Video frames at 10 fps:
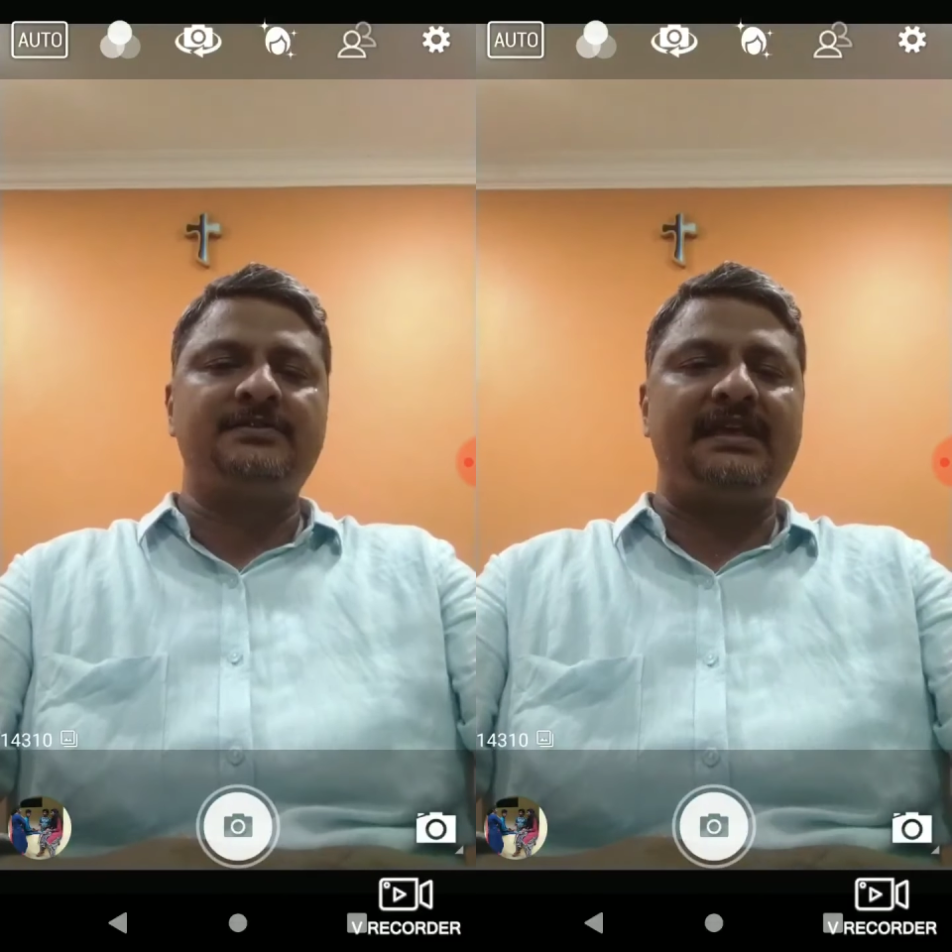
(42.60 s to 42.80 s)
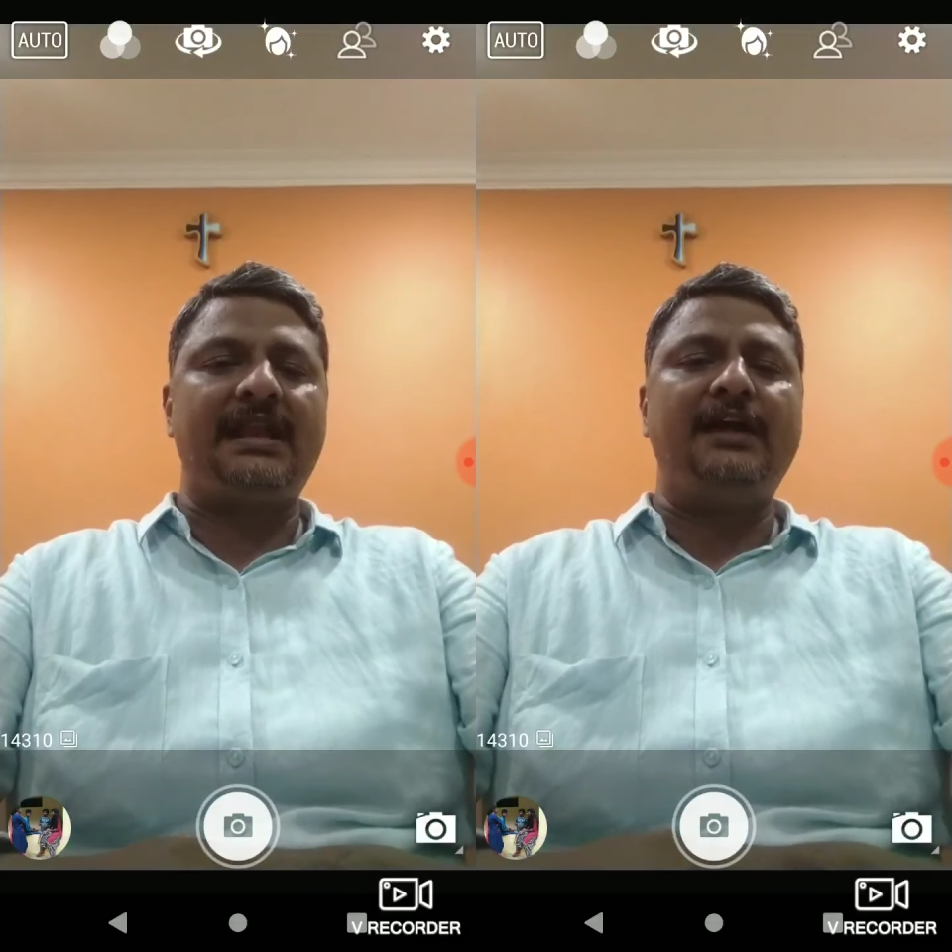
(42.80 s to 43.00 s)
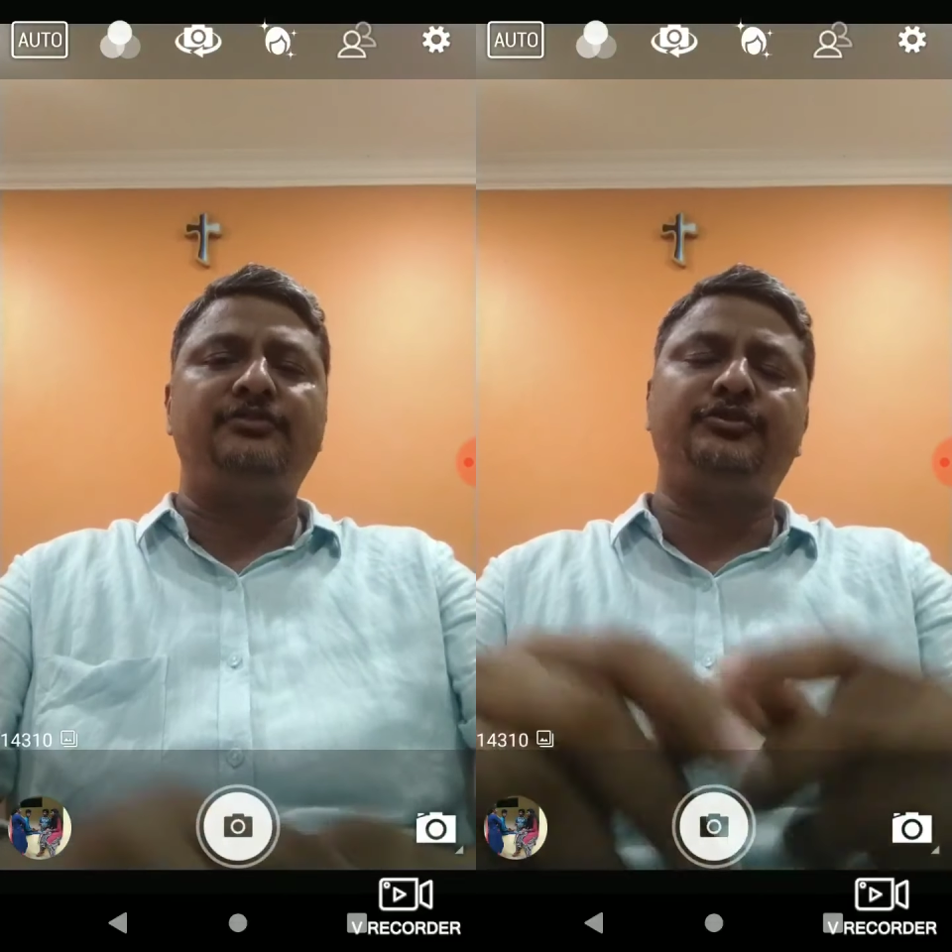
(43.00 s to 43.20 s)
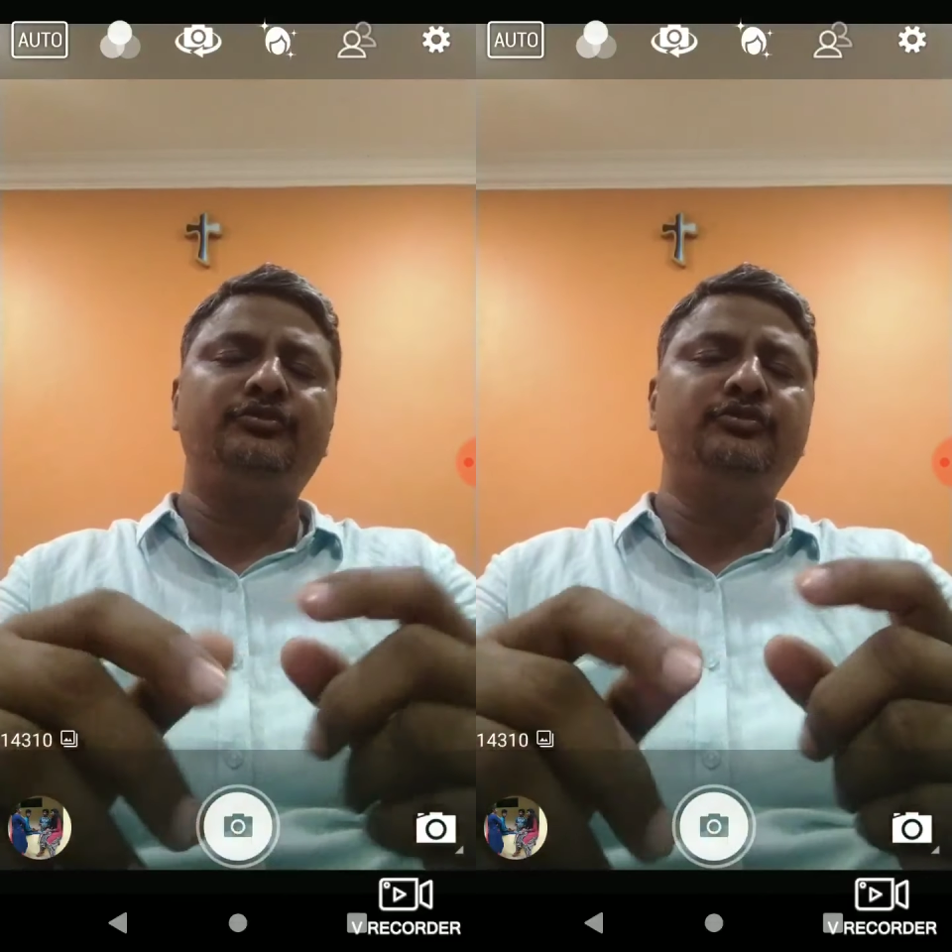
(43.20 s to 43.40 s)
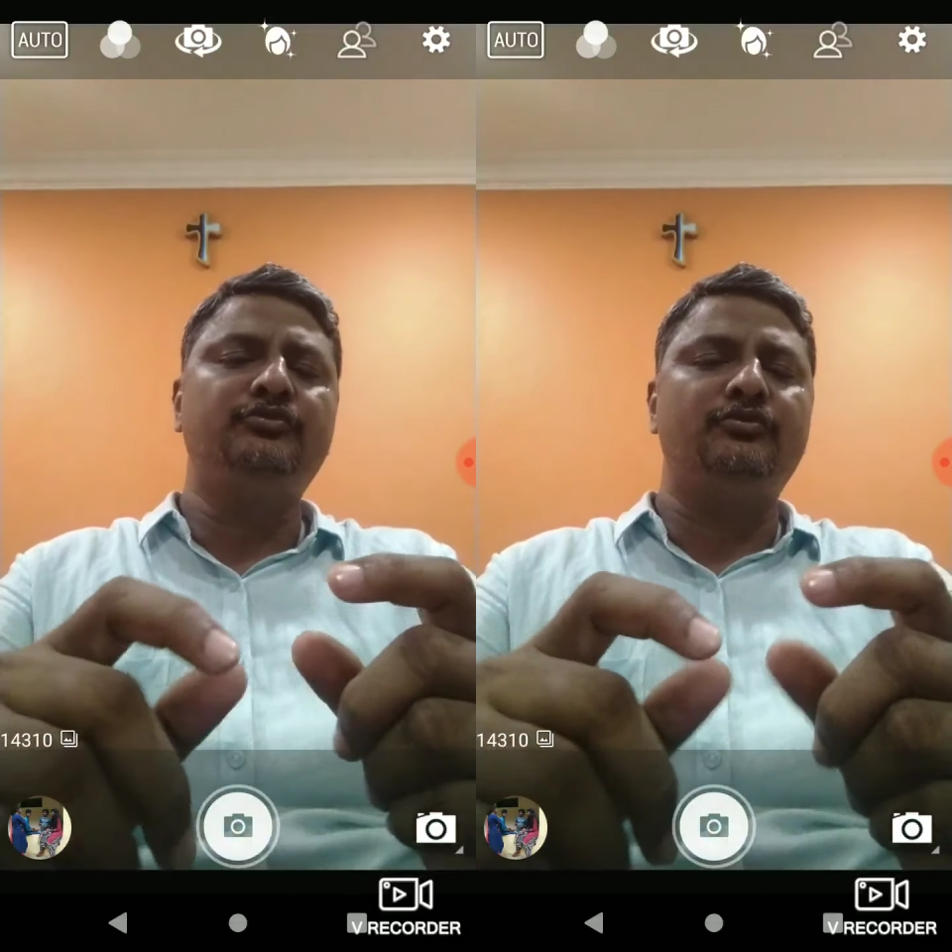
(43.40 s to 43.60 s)
there are
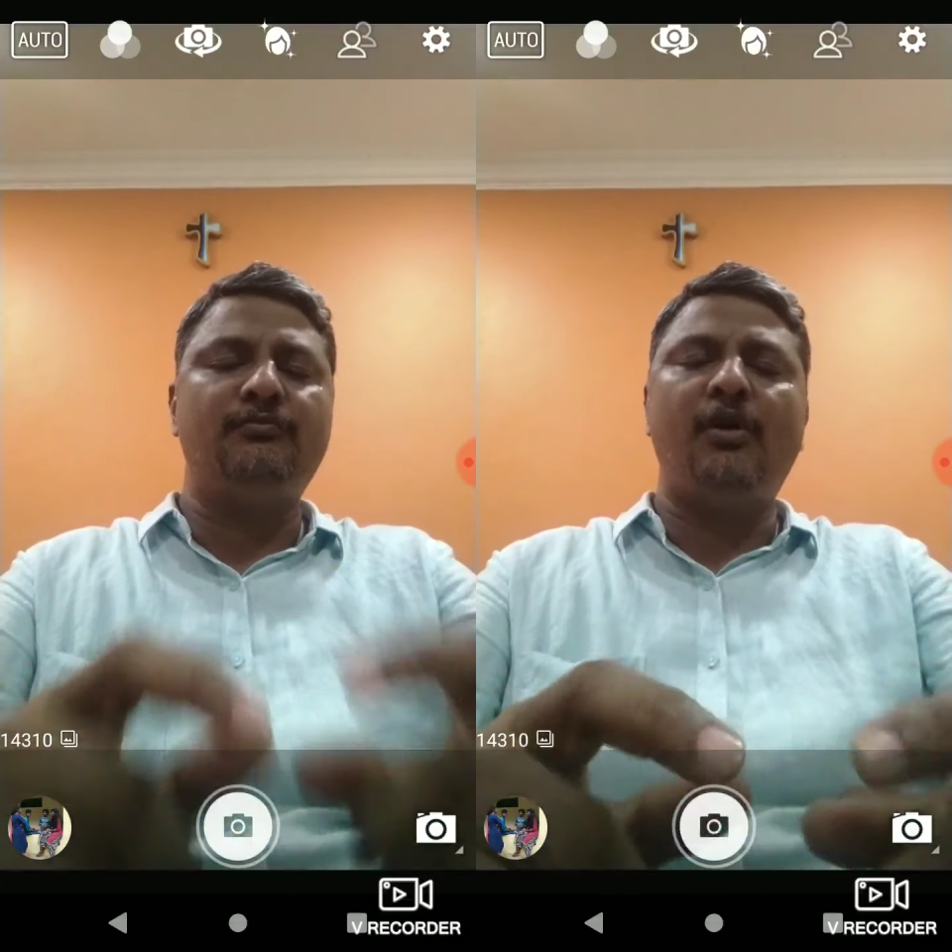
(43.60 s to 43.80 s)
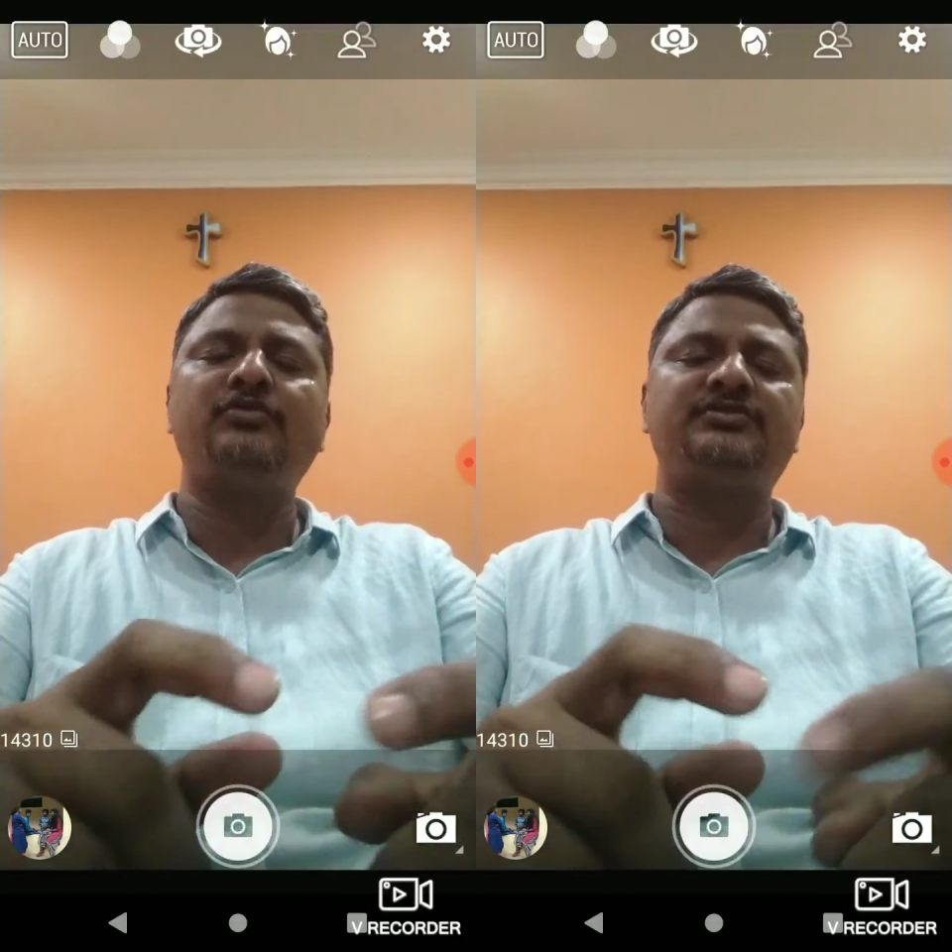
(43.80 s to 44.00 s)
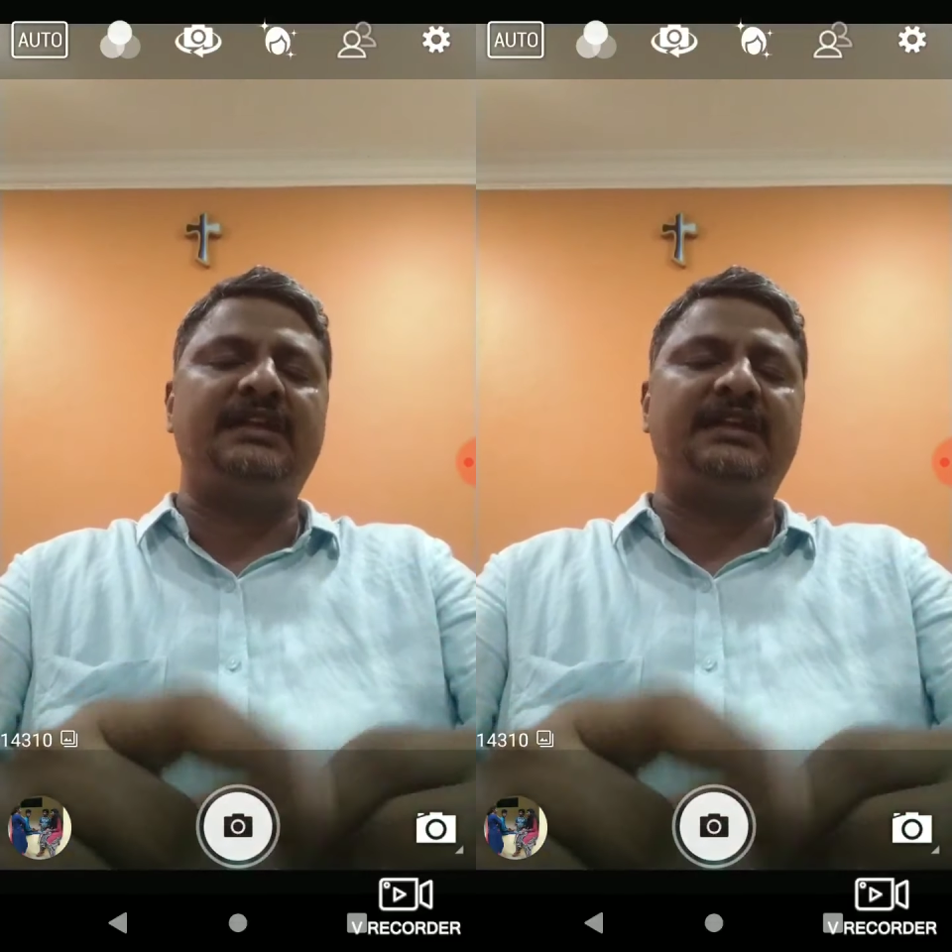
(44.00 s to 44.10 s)
two modes